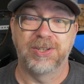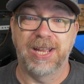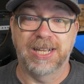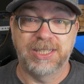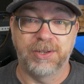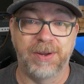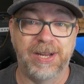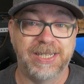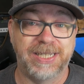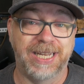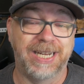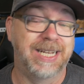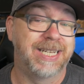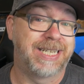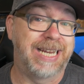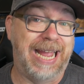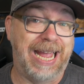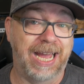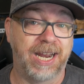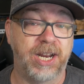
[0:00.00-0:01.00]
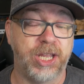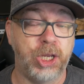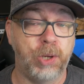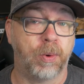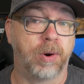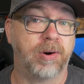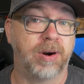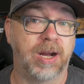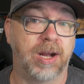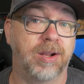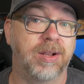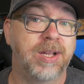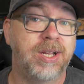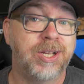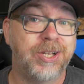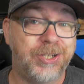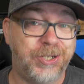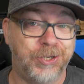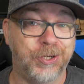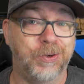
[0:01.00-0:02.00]
So that's how easy it is to add a URL
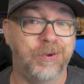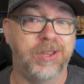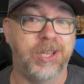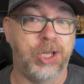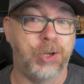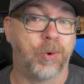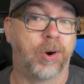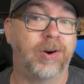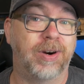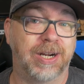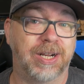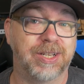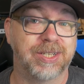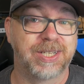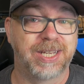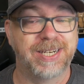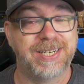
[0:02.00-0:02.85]
to the YOURLS